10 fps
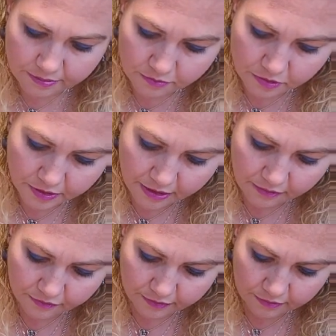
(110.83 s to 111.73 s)
bit more
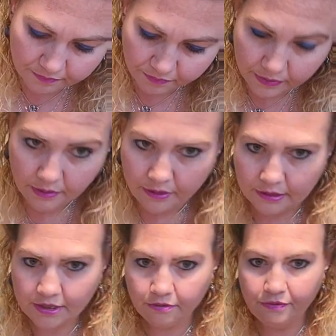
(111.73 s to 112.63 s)
careful.
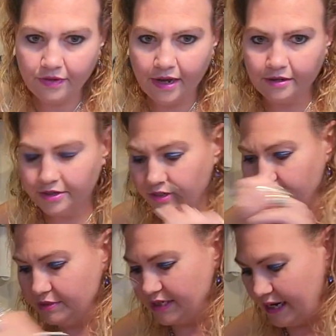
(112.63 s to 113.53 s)
And so we've got our
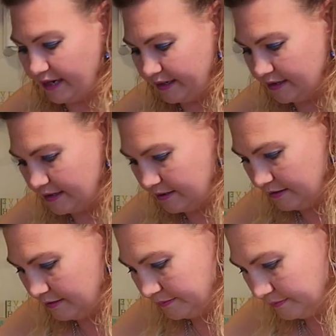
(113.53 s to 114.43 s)
2 sides
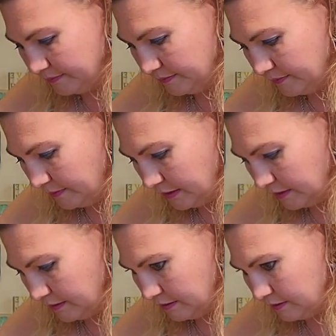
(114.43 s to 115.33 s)

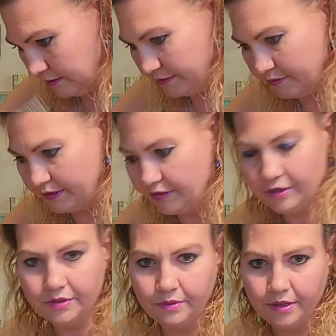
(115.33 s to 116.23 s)
glued, and you
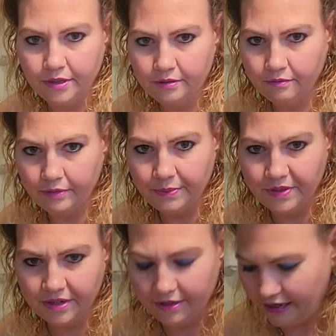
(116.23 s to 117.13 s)
just want to wipe
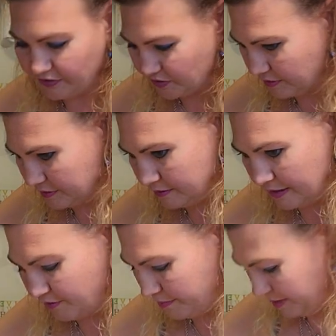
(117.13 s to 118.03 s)
the extra glue
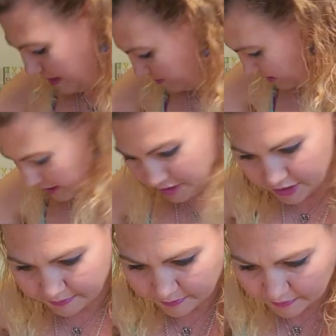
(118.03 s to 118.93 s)
off your paintbrush.